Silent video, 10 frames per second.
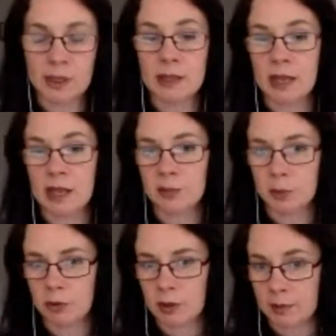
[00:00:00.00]

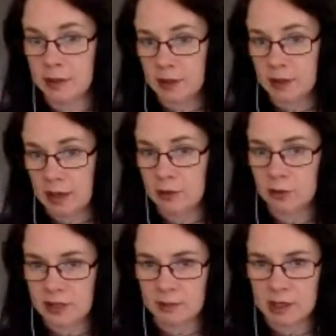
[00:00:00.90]
education programme, and I know
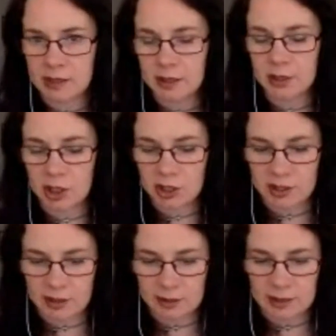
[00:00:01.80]
some institutions
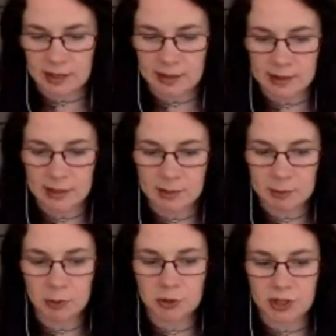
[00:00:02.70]
are taking the same
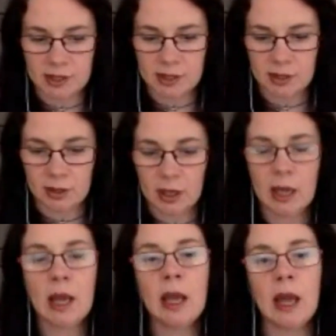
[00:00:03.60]
approach, is to
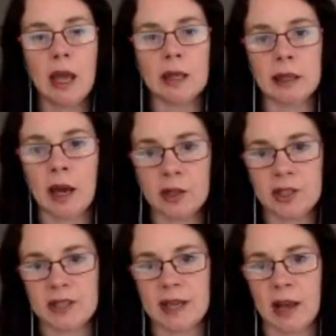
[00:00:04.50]
encourage
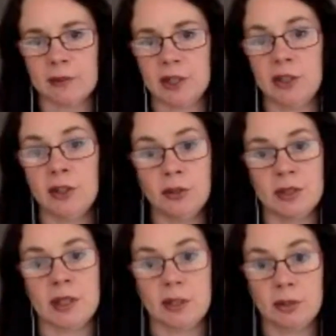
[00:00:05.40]
staff to use
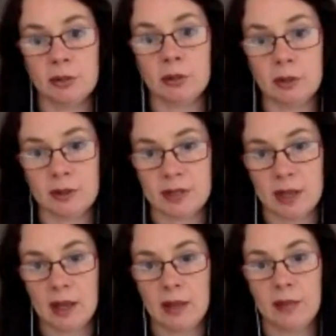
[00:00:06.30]
the tools
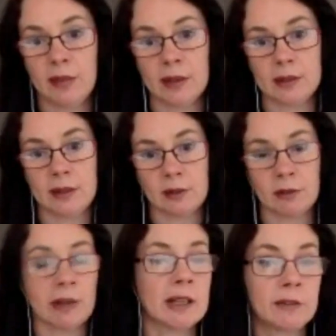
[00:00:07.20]
that
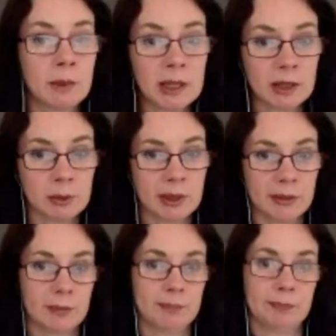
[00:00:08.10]
they're already familiar
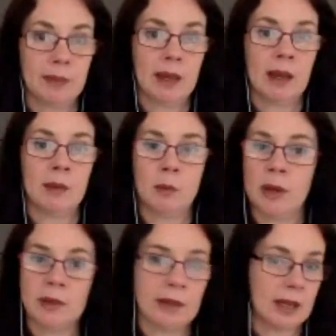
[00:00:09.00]
with,
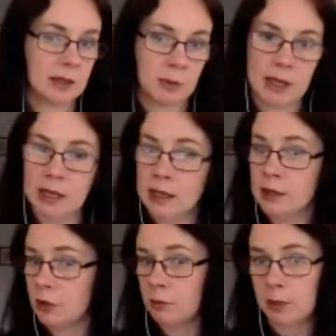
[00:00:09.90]
whether that's
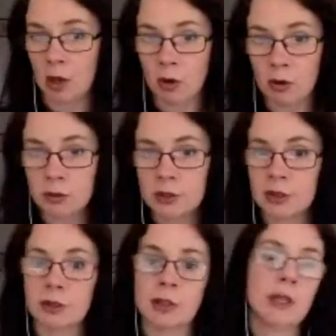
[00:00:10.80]
wikis or
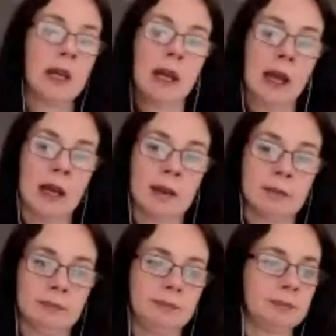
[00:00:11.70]
blogs or
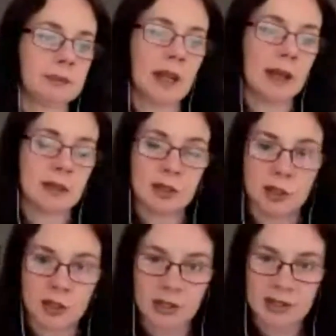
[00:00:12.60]

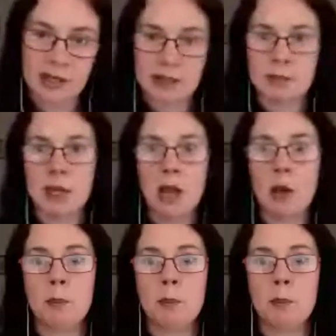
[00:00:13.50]
institutional systems.